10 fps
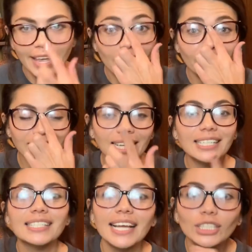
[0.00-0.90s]
If it's like a
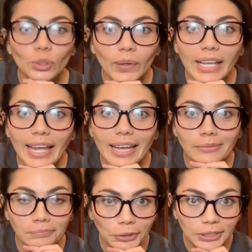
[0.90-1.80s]
size twenty-eight,
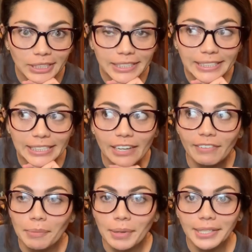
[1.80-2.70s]
most of this stuff
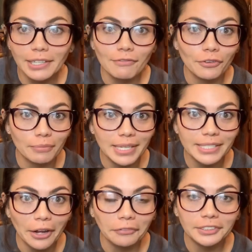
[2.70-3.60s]
I picked up for
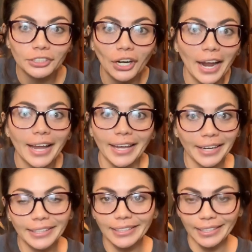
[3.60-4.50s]
myself to try and
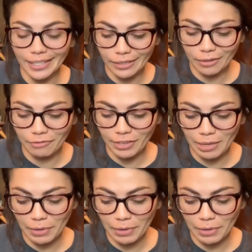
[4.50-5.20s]
it didn't end up fitting me